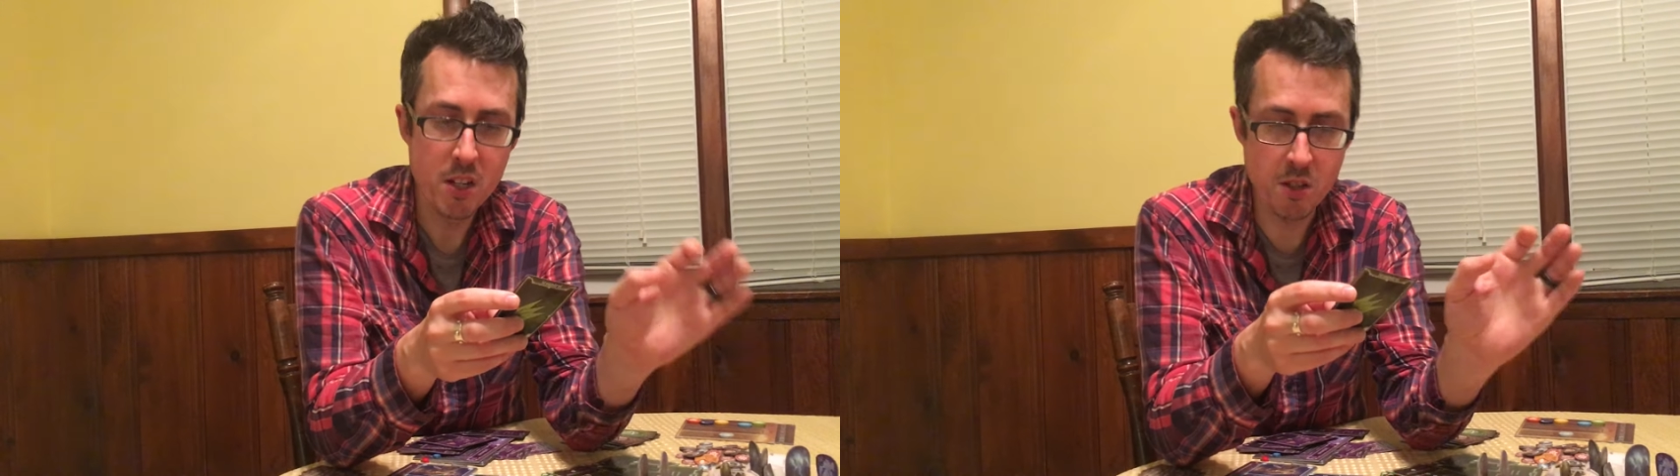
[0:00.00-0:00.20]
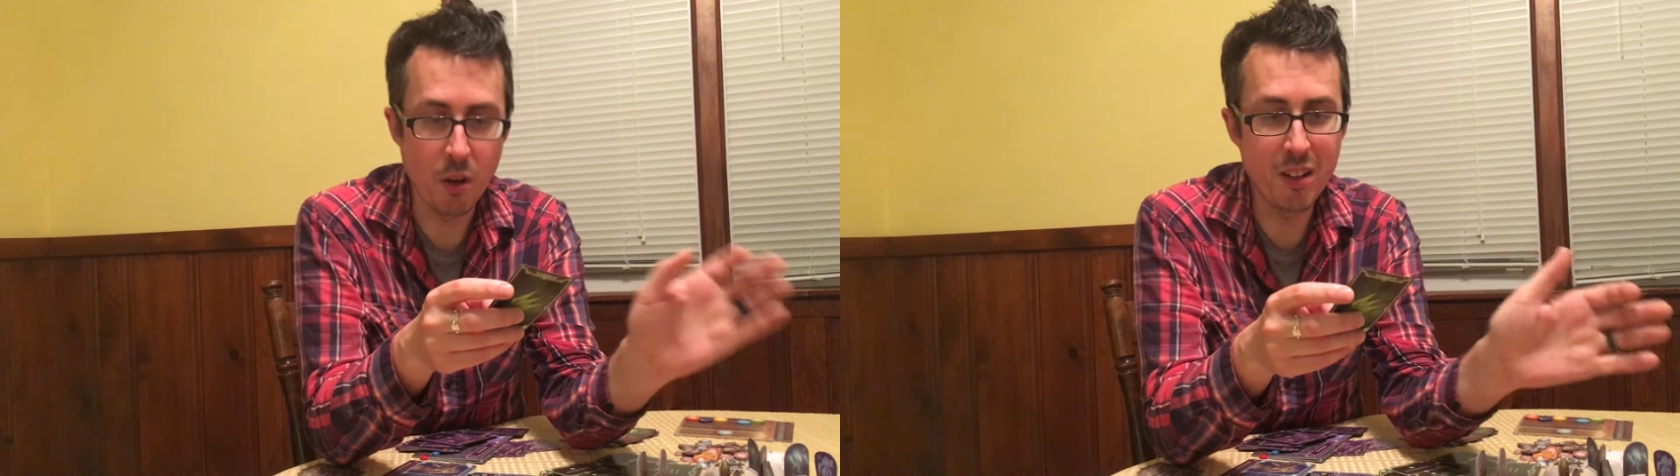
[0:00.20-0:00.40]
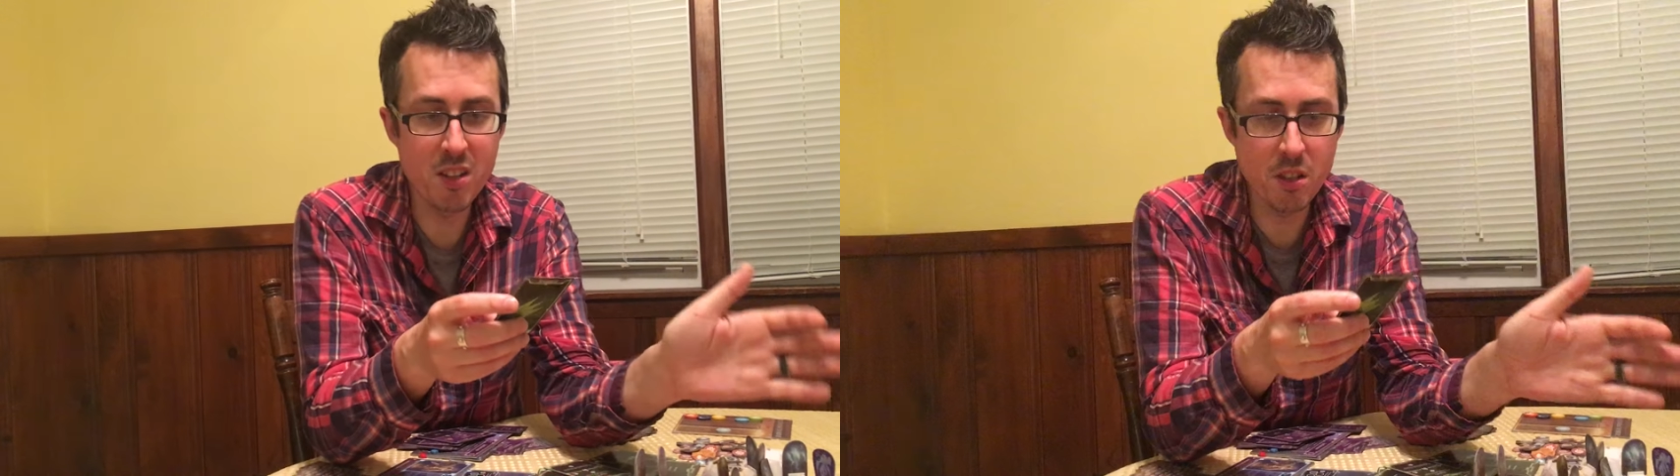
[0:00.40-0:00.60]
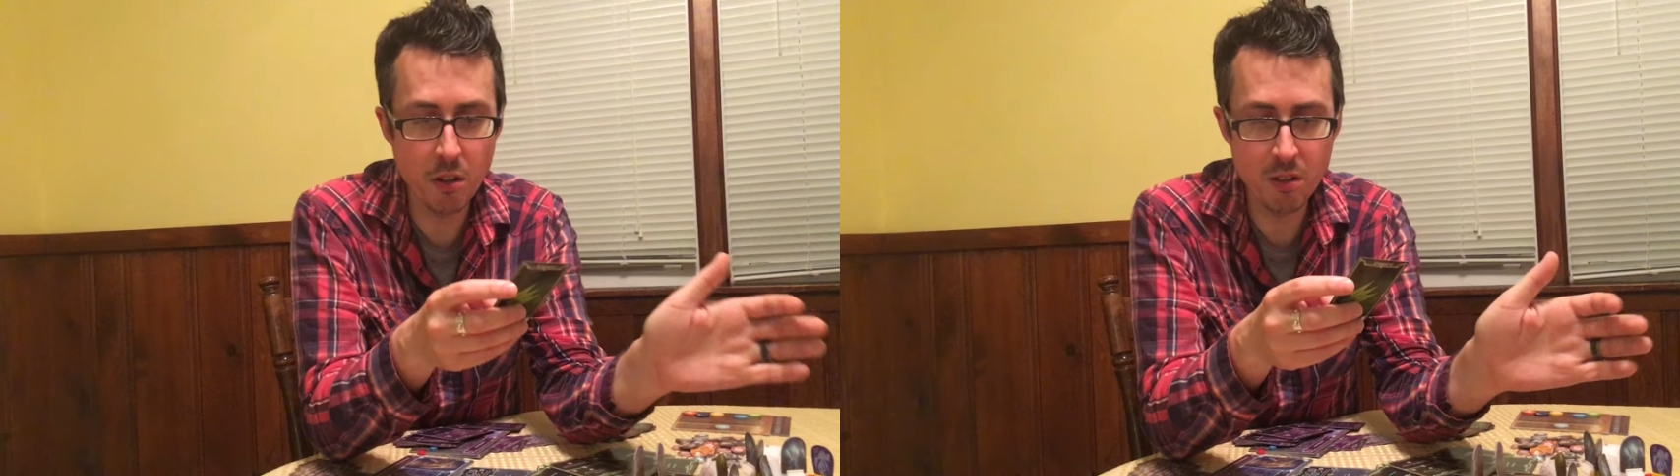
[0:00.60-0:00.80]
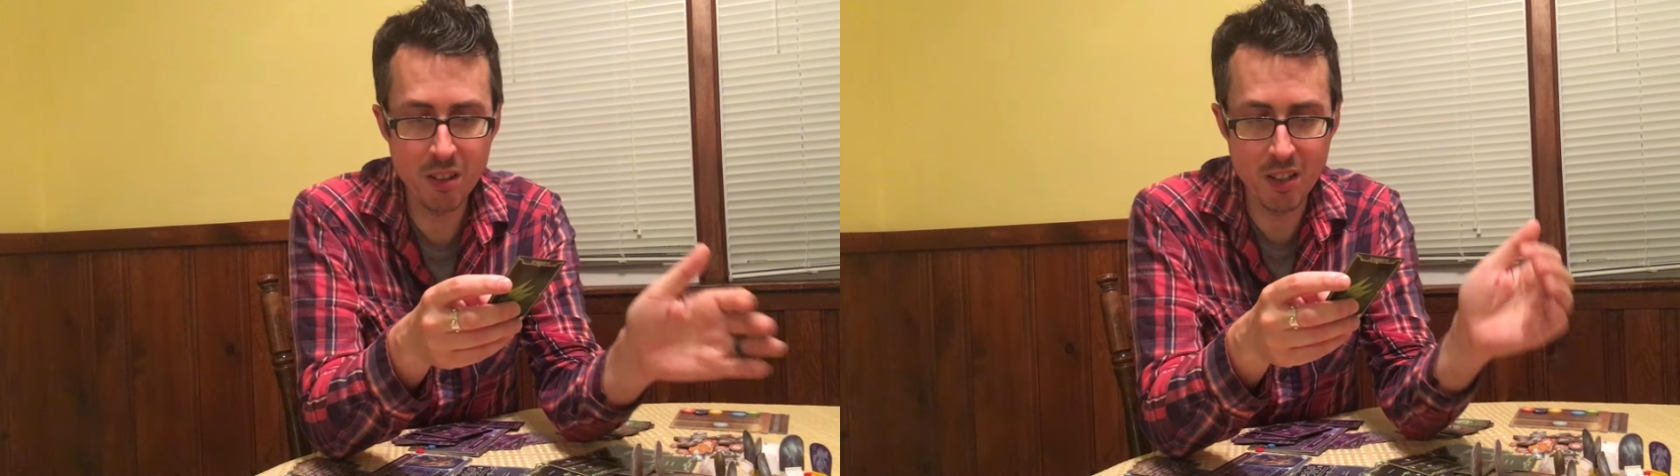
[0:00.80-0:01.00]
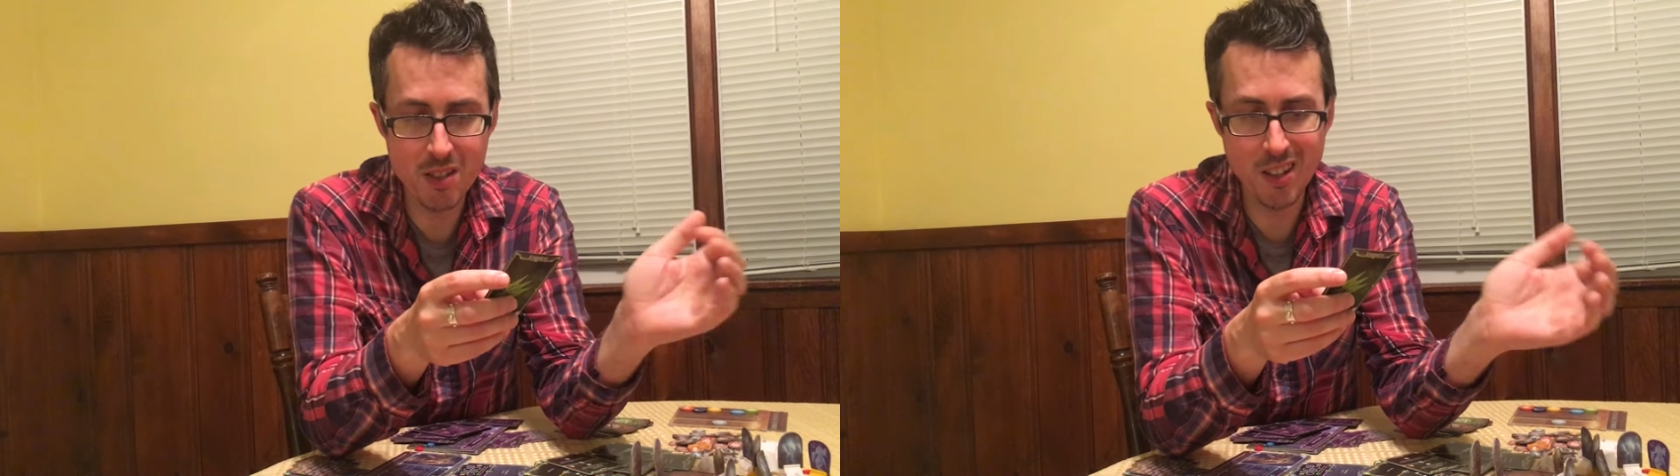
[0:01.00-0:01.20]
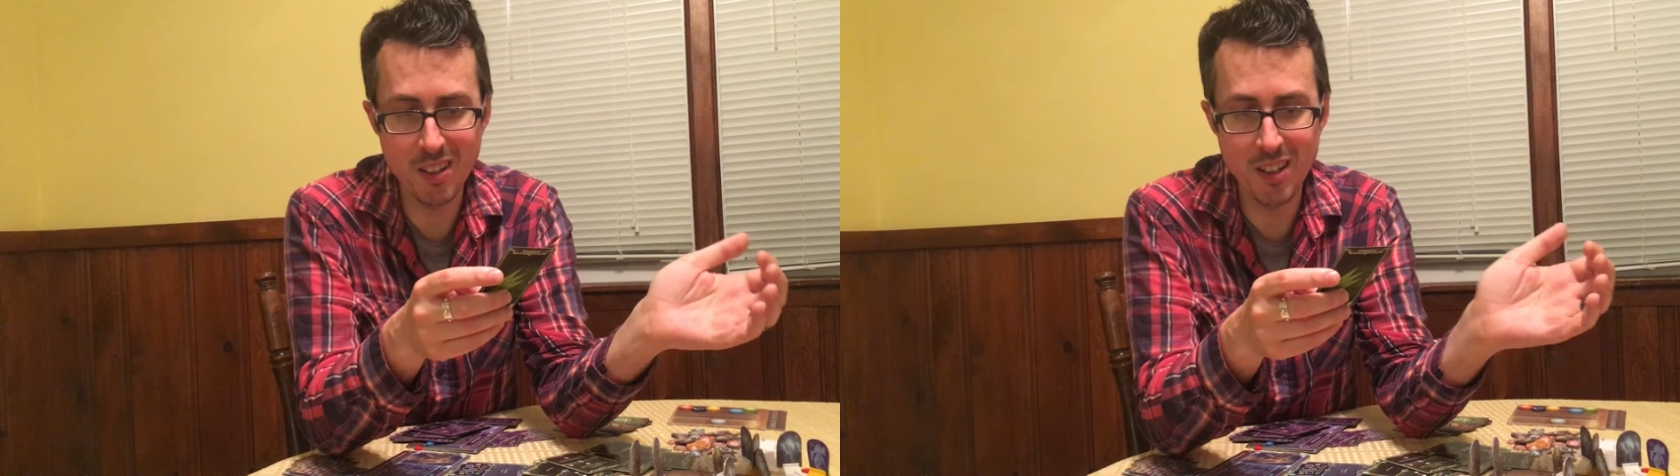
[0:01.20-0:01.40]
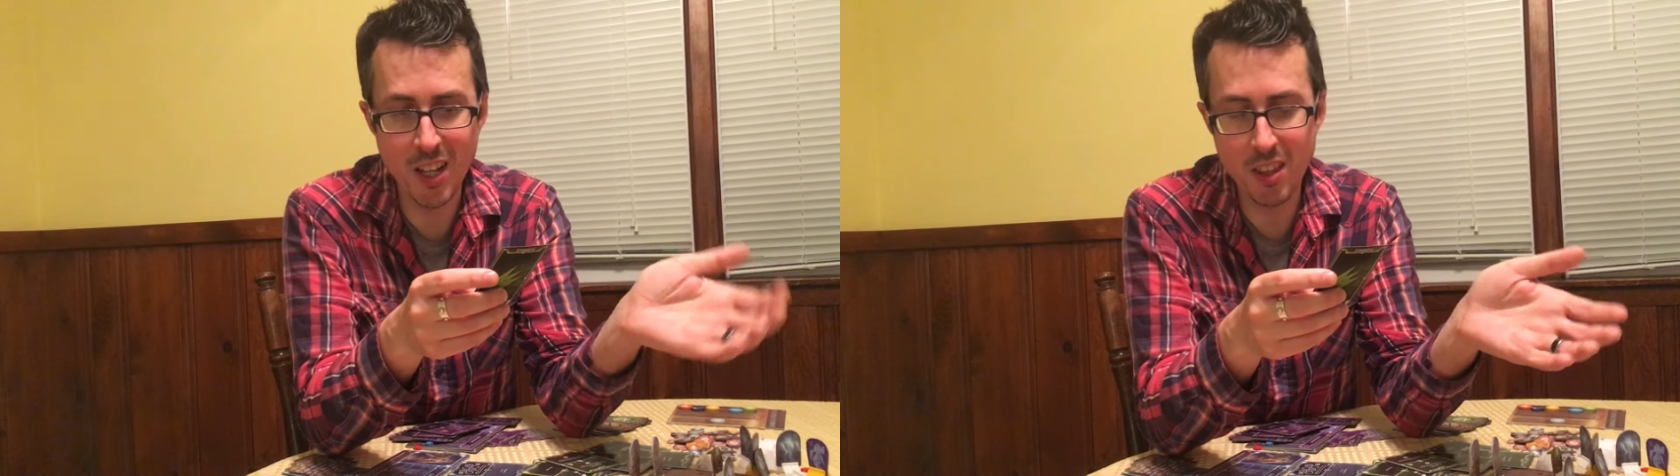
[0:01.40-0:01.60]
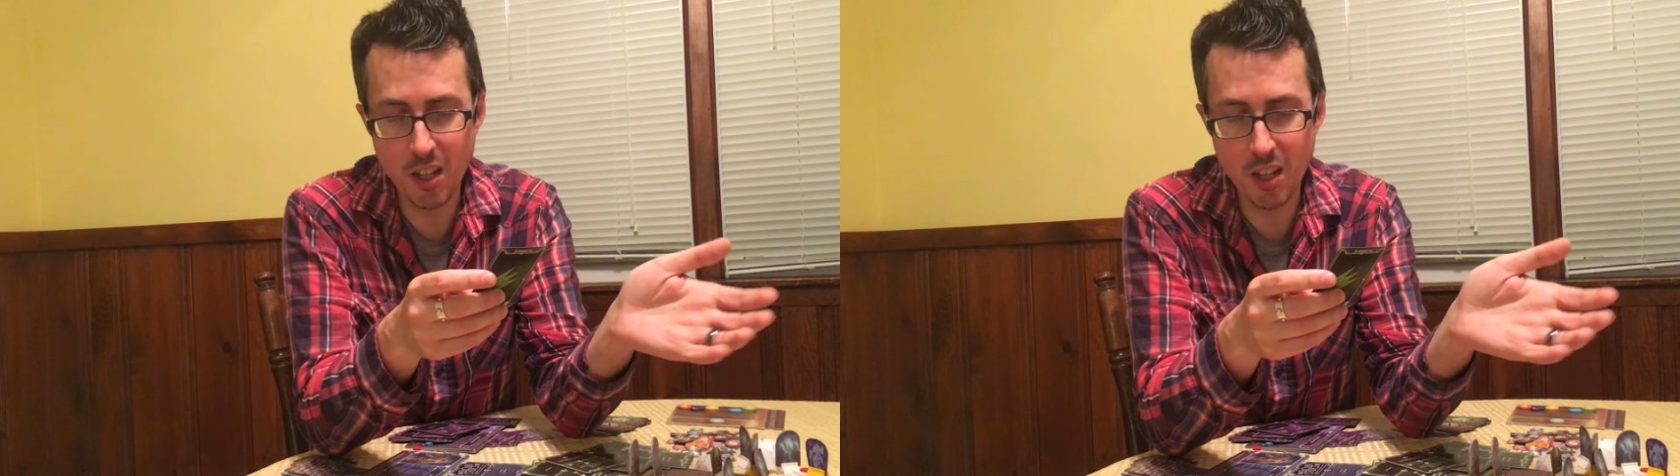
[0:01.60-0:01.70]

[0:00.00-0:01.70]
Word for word: So on its own, it's like not